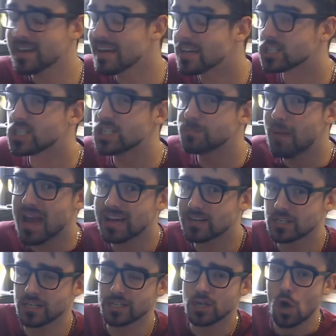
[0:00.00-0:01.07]

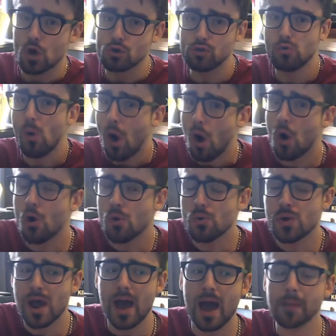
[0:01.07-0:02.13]
expected to
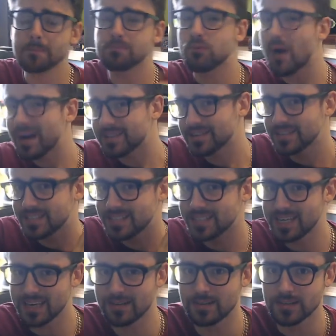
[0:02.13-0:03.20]
hone and practice
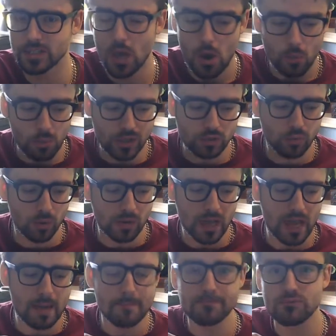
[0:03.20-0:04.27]
skills which will
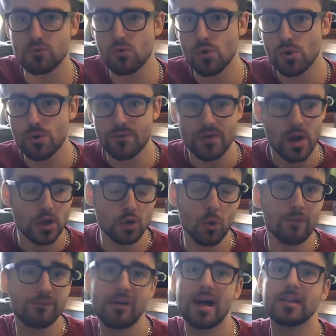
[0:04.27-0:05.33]
improve
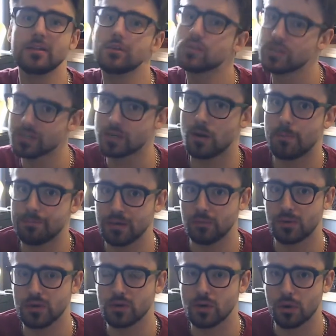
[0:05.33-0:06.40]
your value to the company
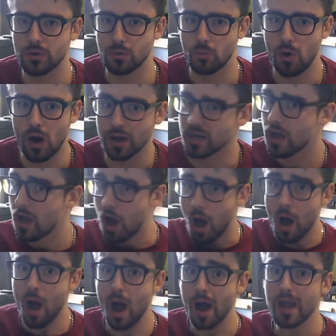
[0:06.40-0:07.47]
when you go to work.
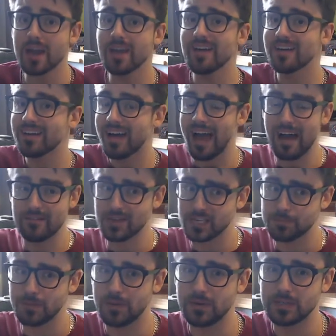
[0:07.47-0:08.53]
I have
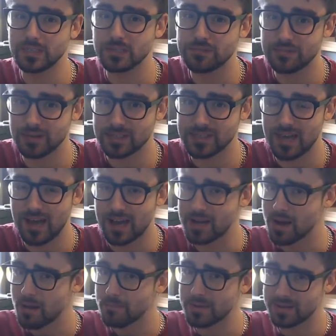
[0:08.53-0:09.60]
experienced this firsthand
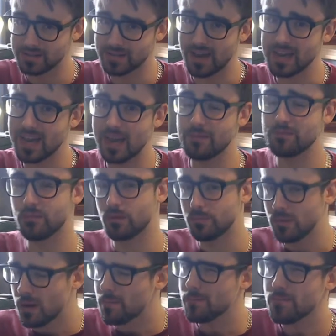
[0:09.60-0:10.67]
because I came from
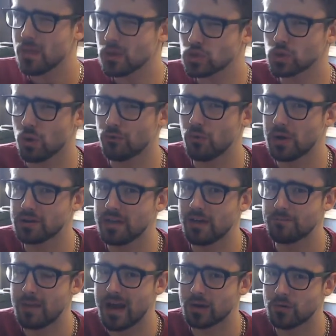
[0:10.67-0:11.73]
a software
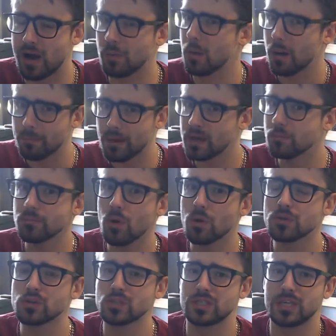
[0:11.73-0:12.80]
dev background, but I'm
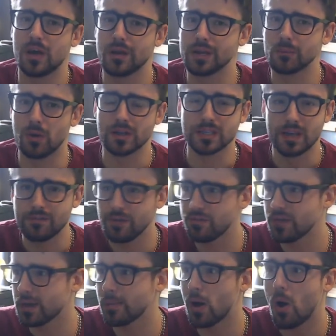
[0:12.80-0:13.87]
not just the only one. If you
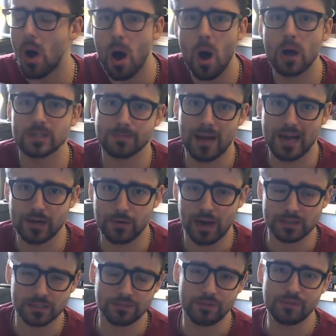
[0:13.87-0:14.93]
think about arts
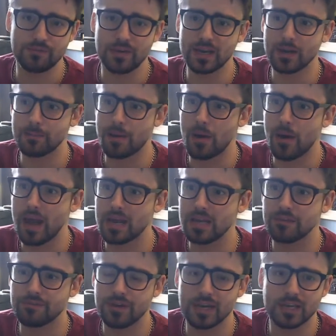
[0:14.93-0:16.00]
backgrounds, if you think about
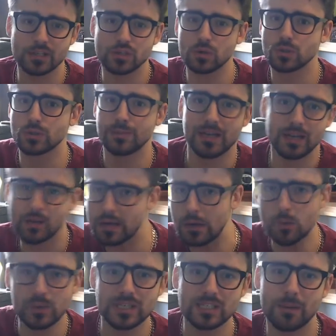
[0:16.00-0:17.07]
anything in social media, like
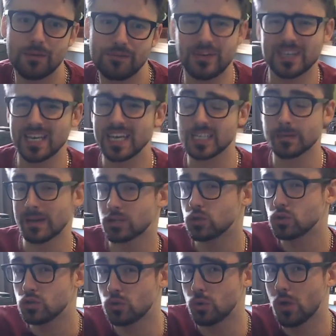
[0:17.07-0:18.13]
all these type of things expect you
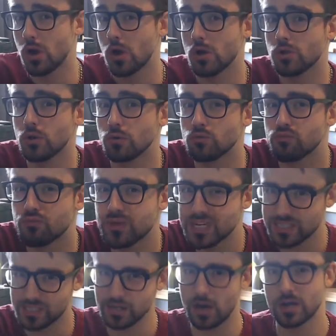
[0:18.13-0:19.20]
to do the
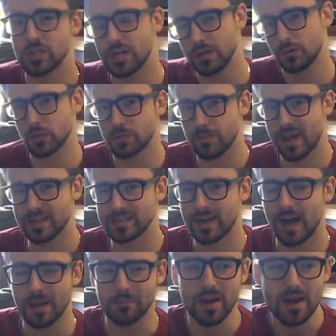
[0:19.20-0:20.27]
research in your spare
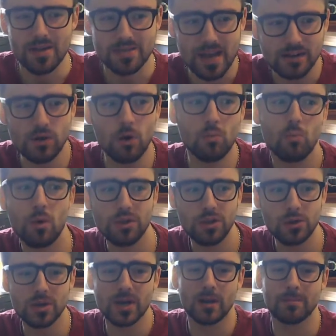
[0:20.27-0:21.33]
time. They don't want
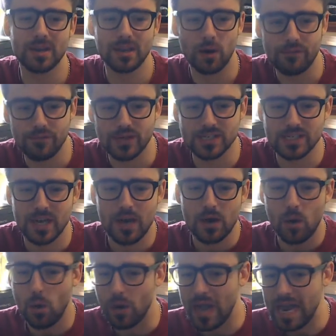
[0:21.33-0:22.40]
you to come into the office
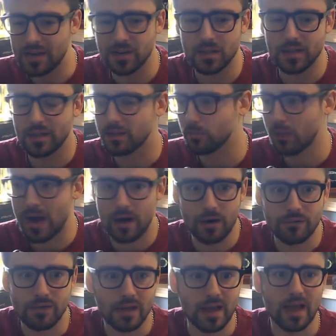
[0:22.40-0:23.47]
or into the
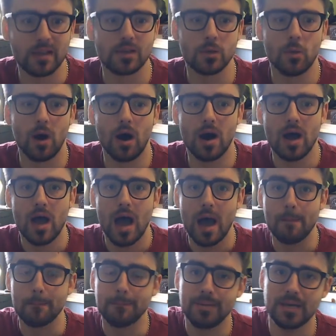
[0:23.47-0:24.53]
wherever the hell you are
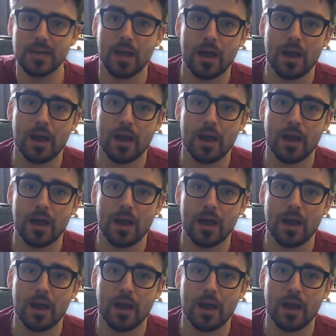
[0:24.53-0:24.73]
and be